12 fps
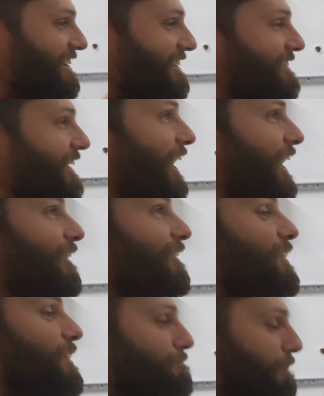So
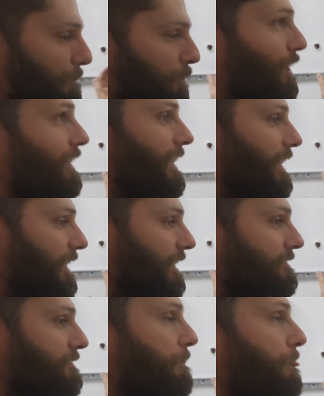my point
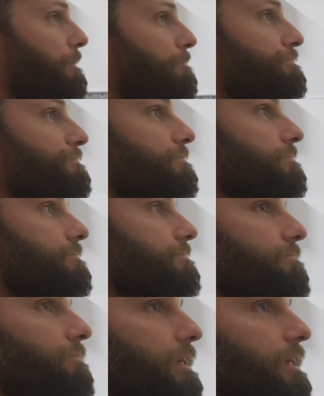is,
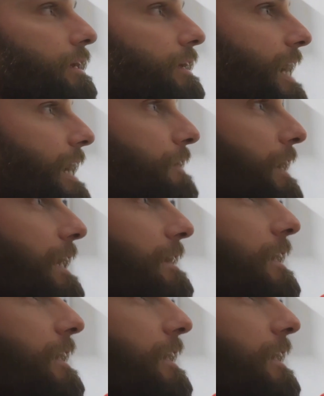I got